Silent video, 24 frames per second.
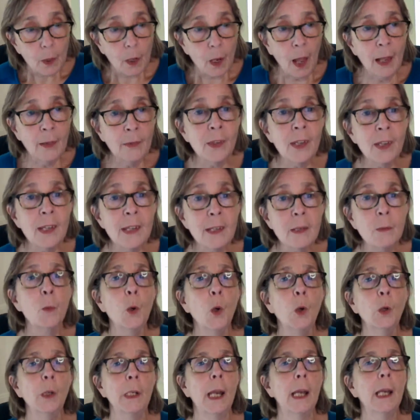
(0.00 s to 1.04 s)
And this
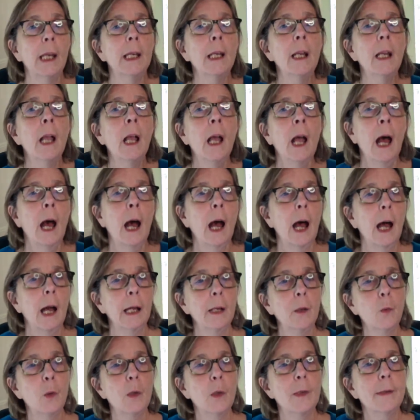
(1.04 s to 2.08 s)
morning, I
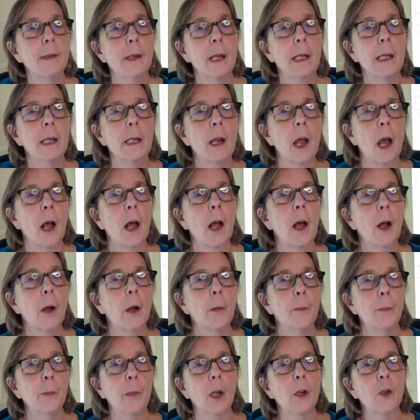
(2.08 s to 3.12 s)
was in
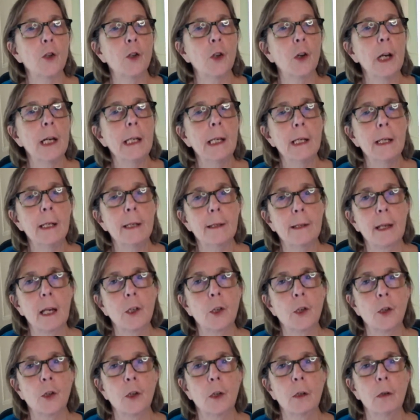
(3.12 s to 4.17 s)
a training
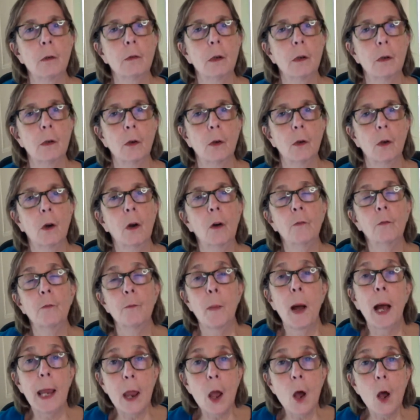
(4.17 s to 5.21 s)
session of
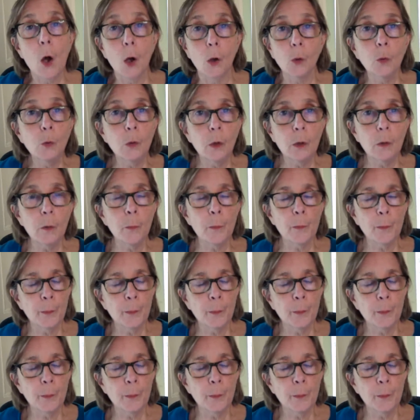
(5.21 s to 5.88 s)
my own,